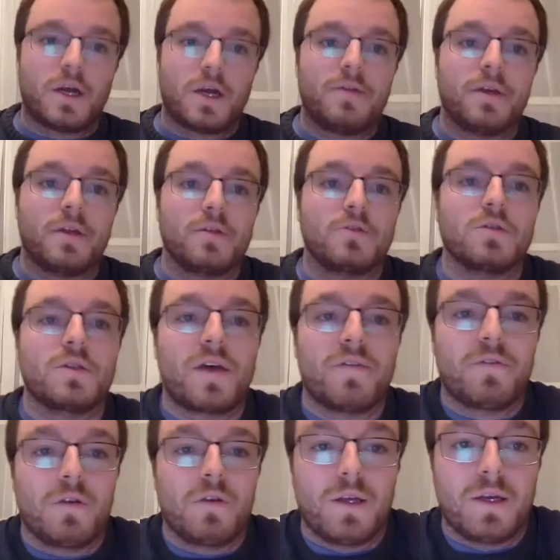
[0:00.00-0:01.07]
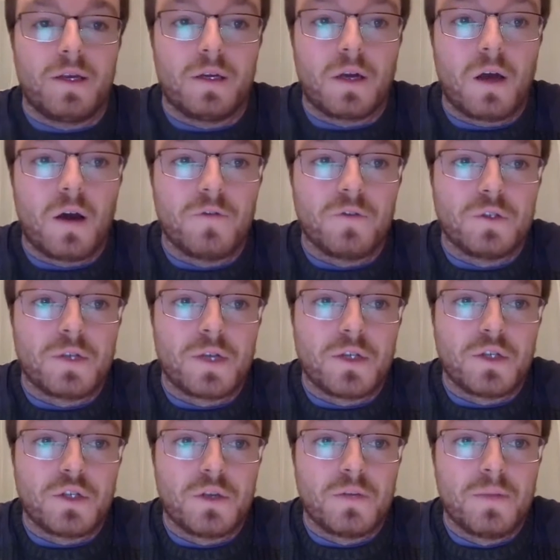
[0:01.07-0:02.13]
I think there's definitely a
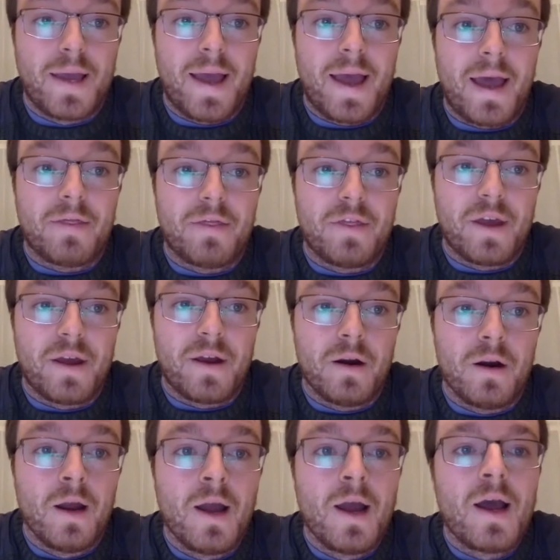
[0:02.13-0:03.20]
conversation to be had there.